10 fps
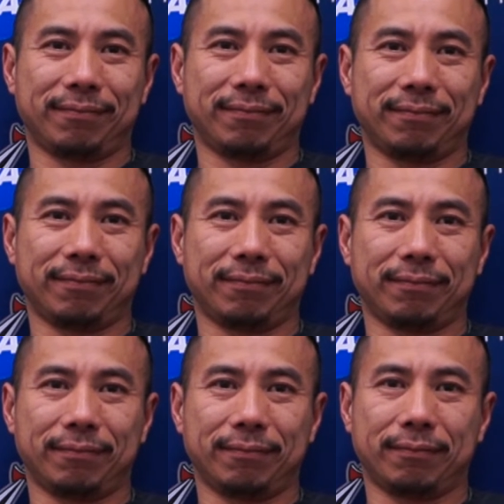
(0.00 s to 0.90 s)

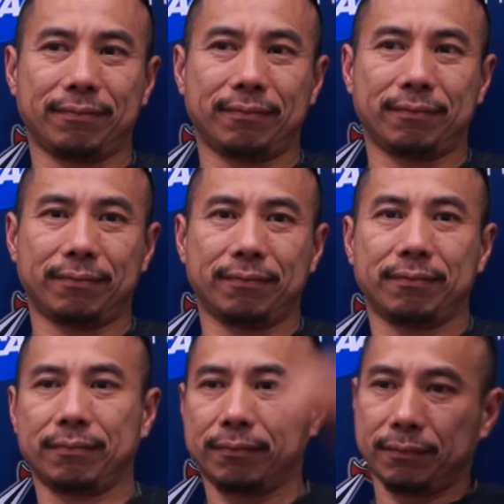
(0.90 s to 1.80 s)

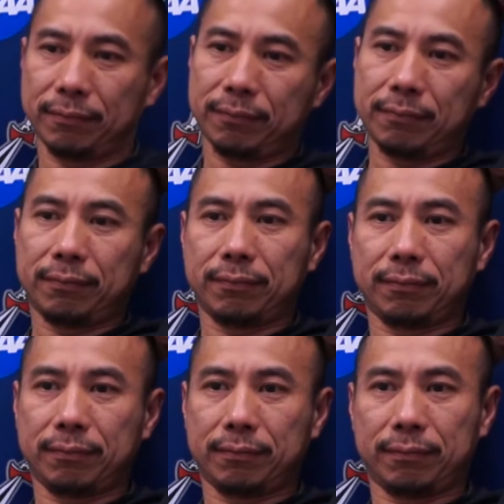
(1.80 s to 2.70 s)

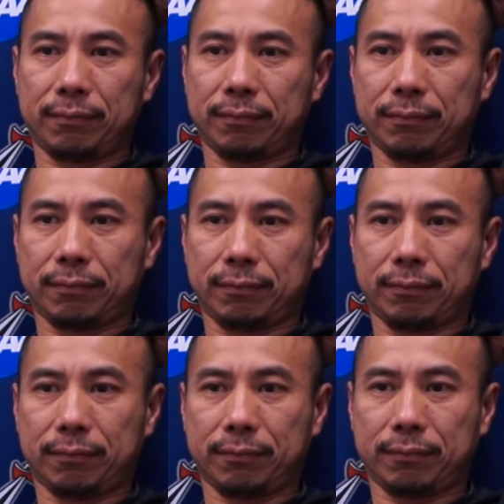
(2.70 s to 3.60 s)

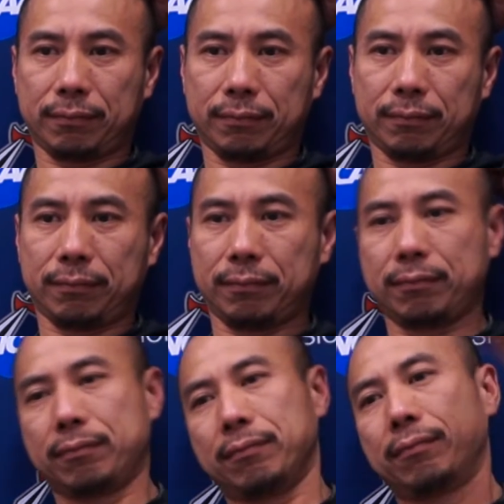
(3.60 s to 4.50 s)

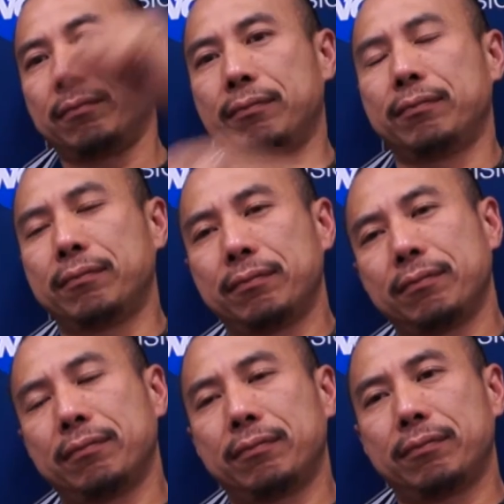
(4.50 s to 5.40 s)

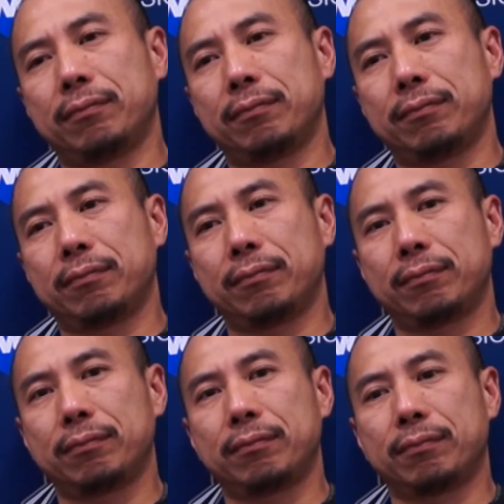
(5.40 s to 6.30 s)

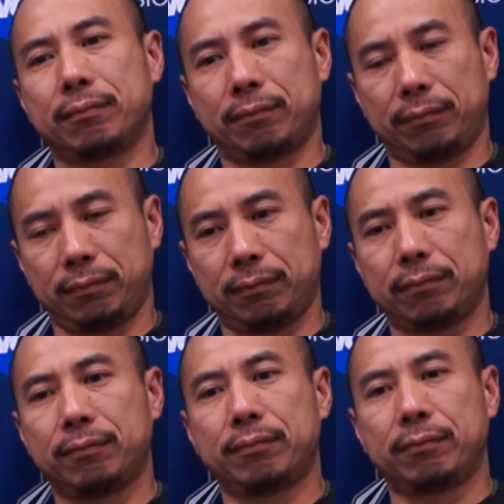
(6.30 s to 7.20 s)

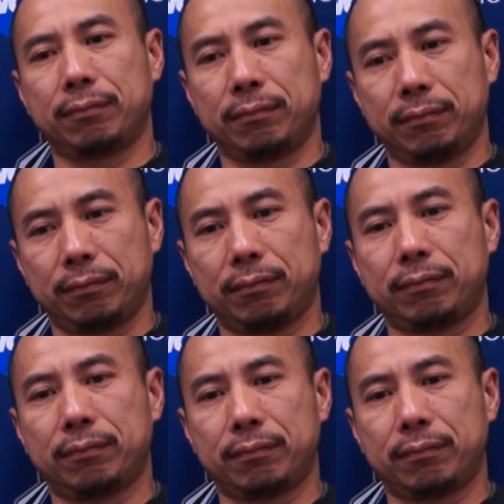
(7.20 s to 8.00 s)
[no speech]